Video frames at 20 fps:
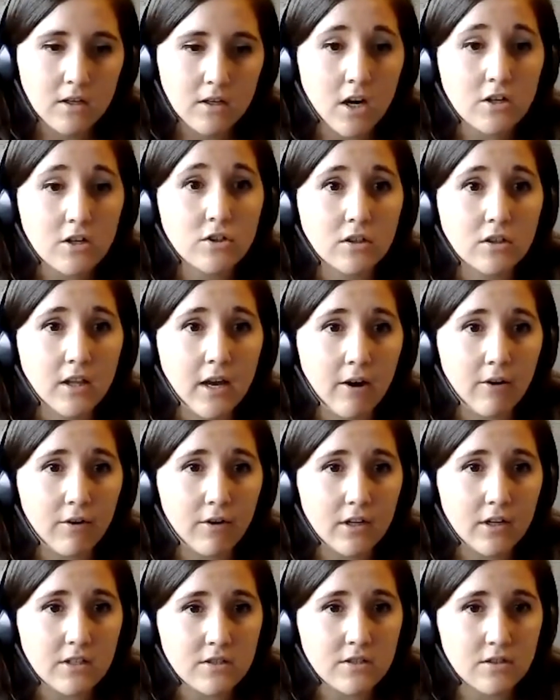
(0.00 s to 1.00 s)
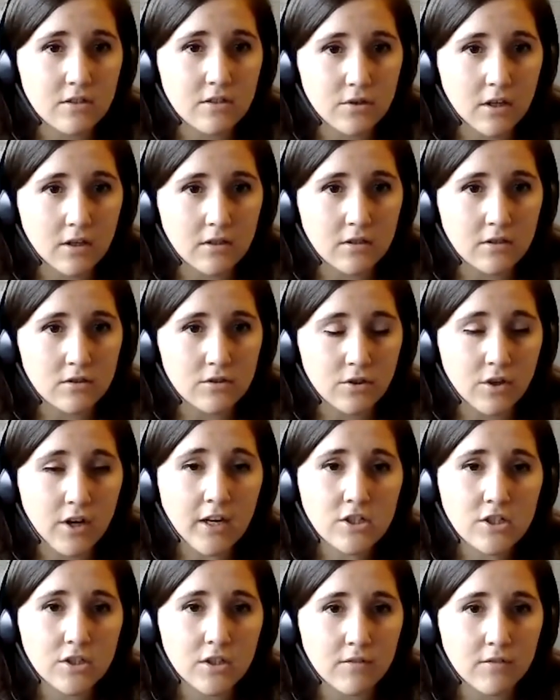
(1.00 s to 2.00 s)
Dr. Lower is the direct,
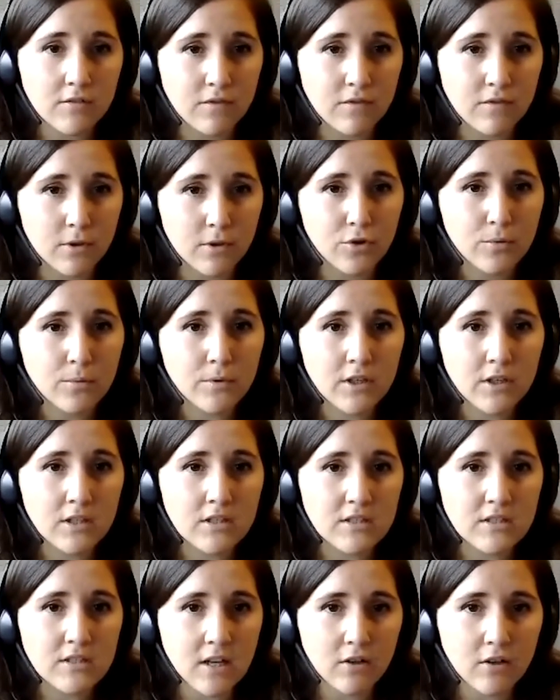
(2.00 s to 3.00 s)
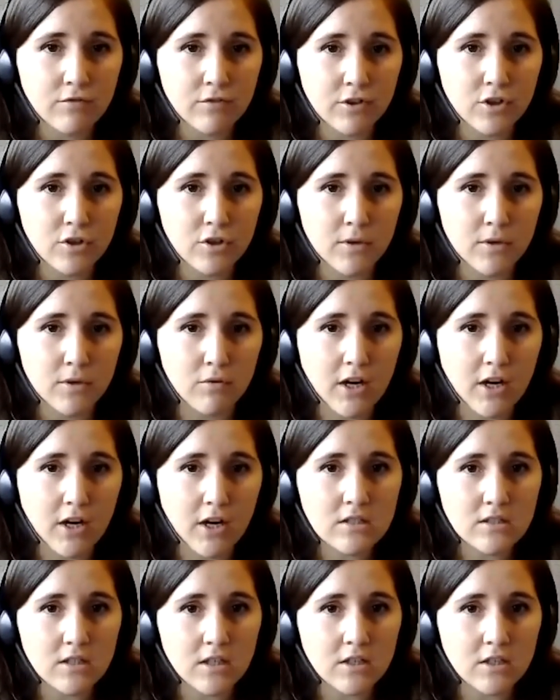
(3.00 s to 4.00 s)
director of the Mgrublian Center for Human
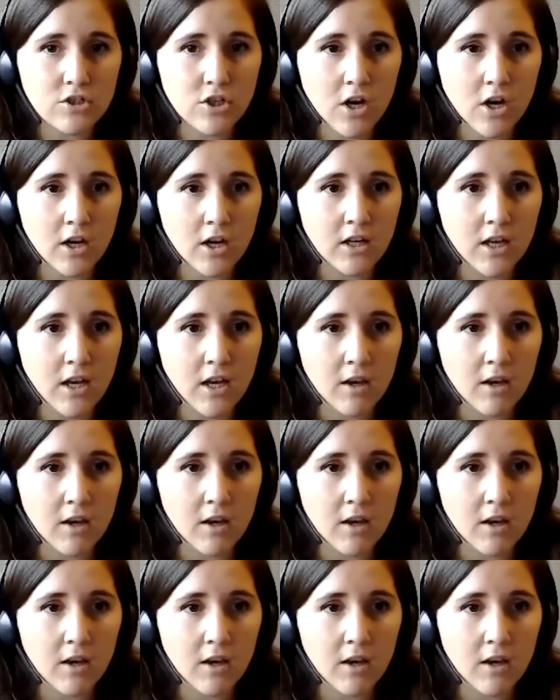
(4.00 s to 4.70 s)
Rights and John K.